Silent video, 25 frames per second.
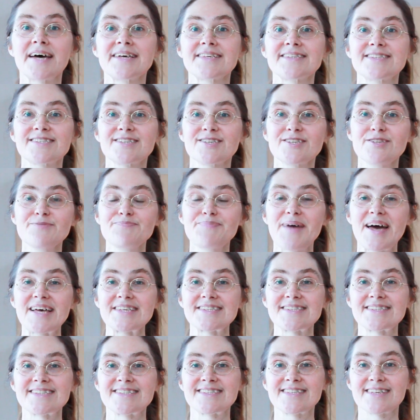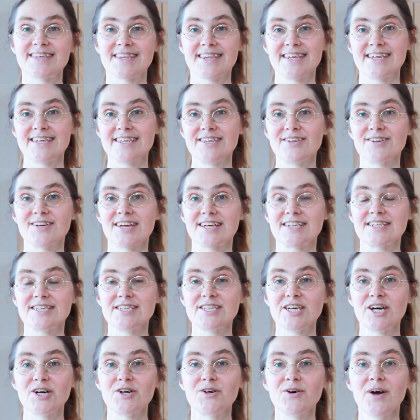So the best thing you can
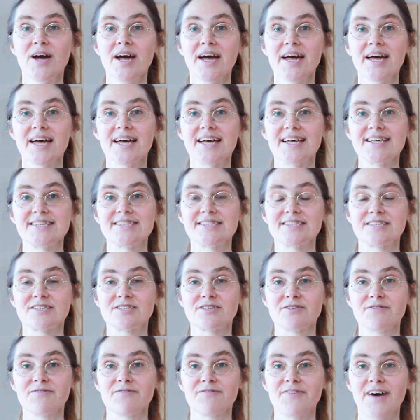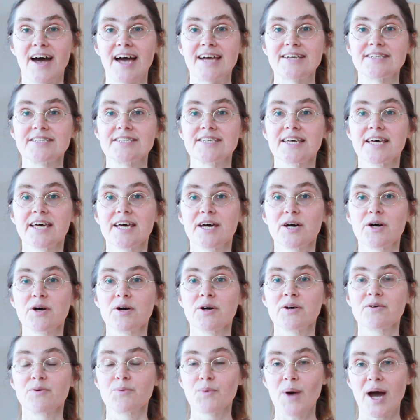do is to find
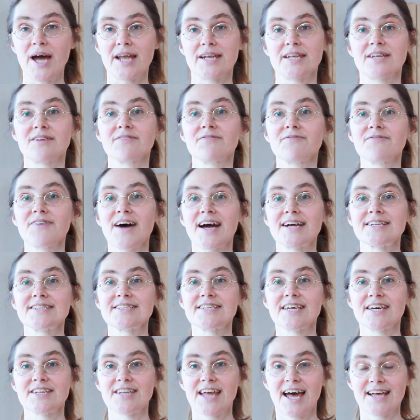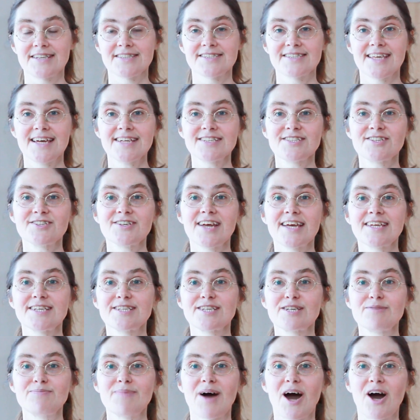an
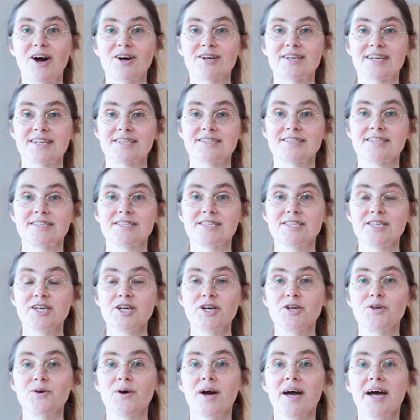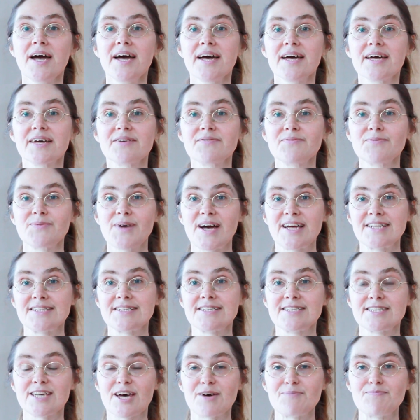unsaturated market, 2,
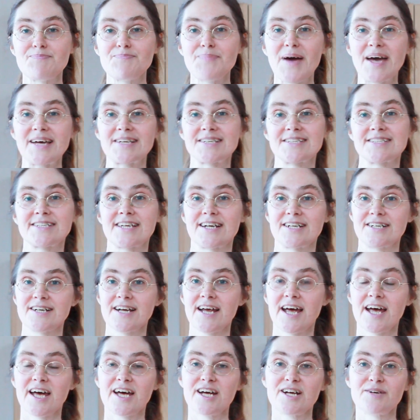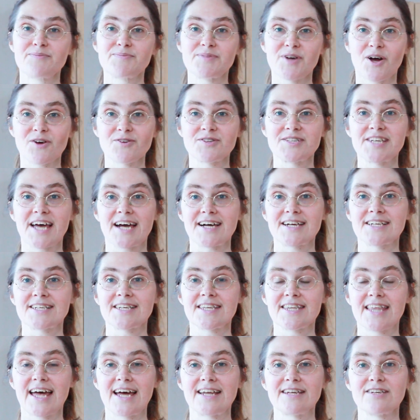invent a better product
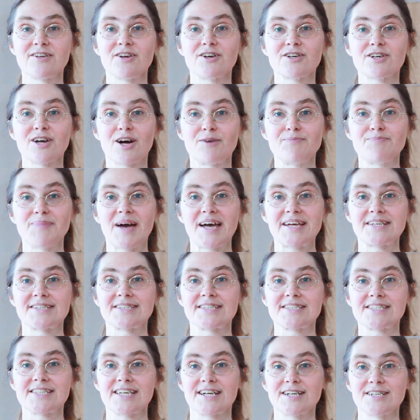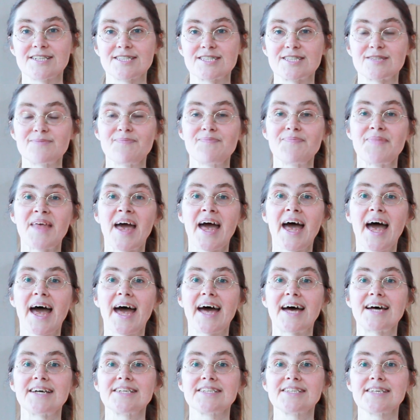than your competitors,
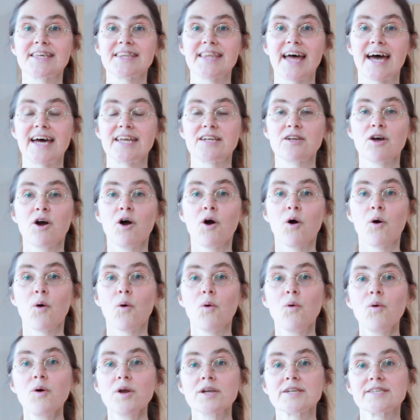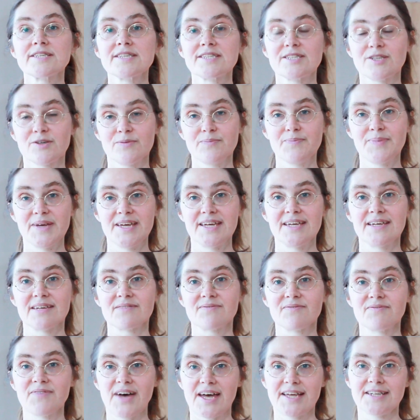and then also be
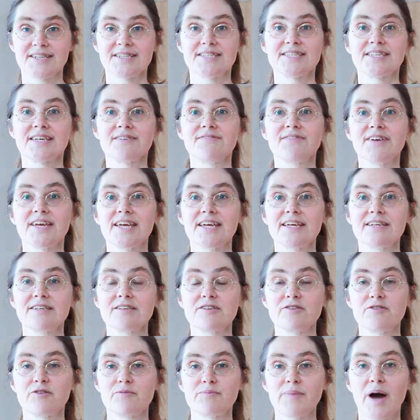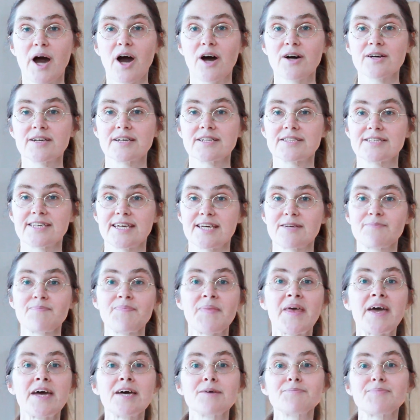inventive in your marketing.
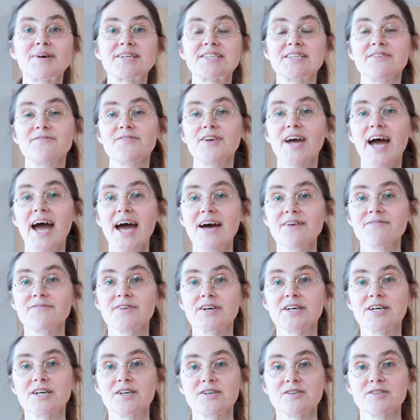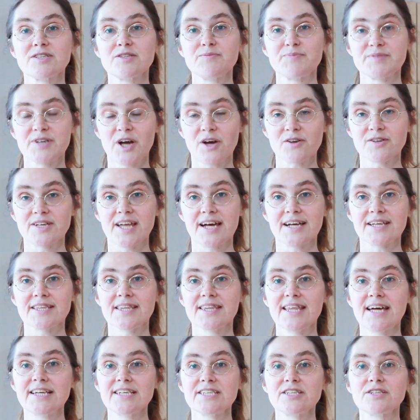But if you have a good product,
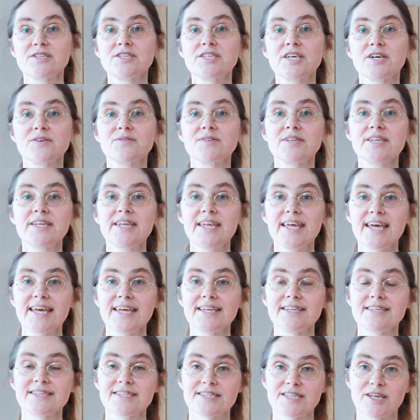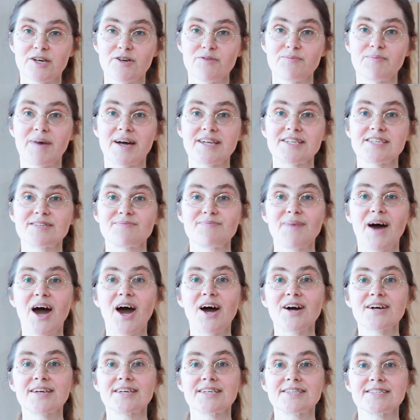then you don't need so much
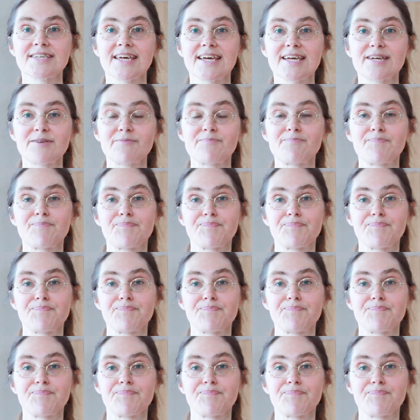marketing.